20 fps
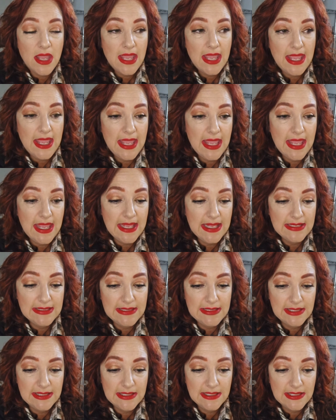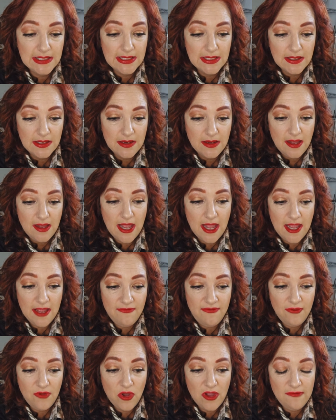And
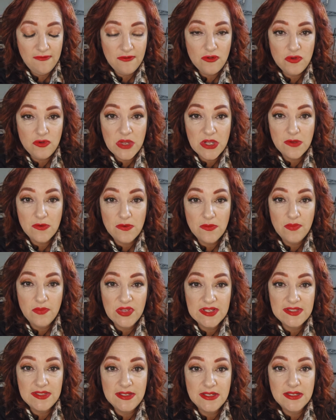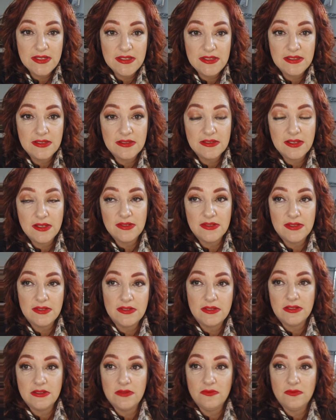I've owned my own business since,